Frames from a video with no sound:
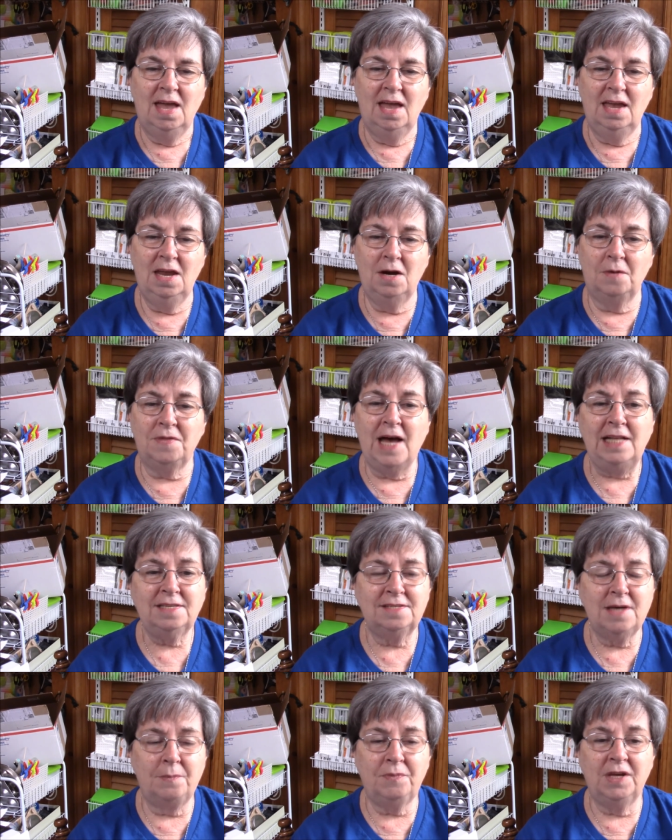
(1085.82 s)
you know that's
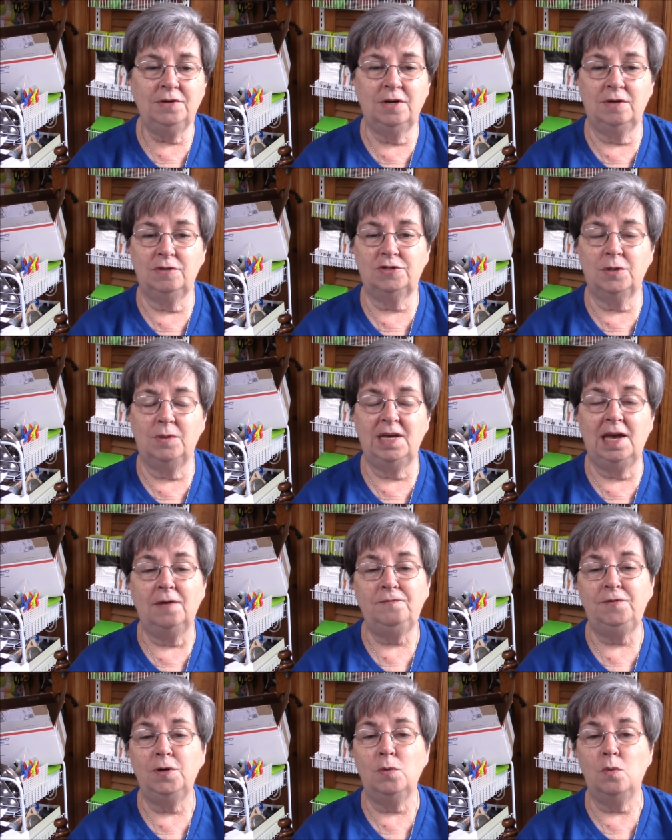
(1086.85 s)
something new so
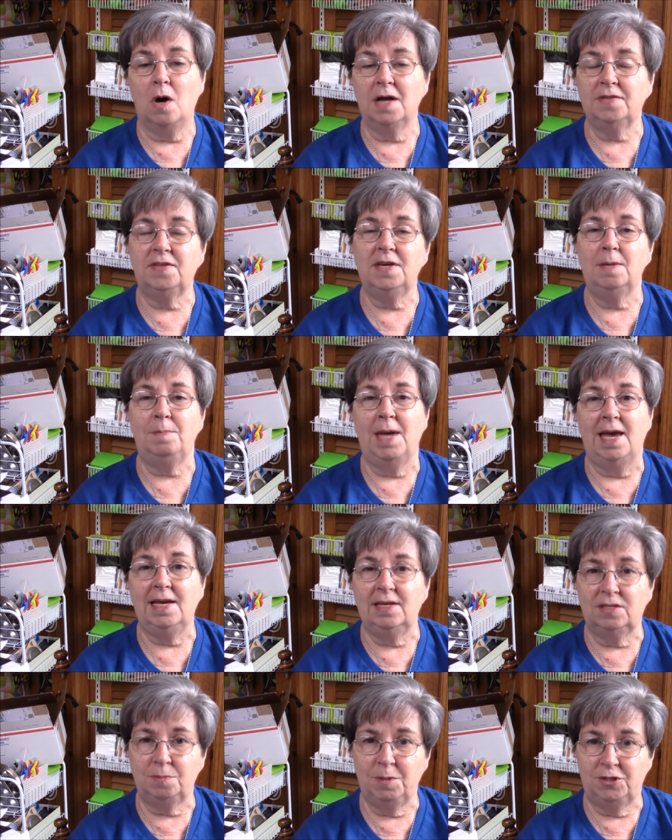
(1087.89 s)
if you want the
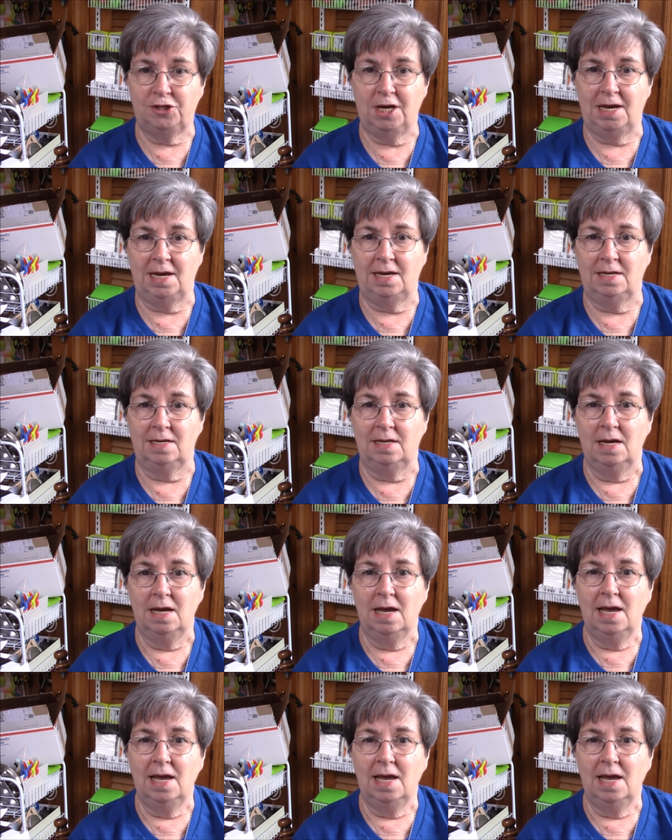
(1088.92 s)
amaze machine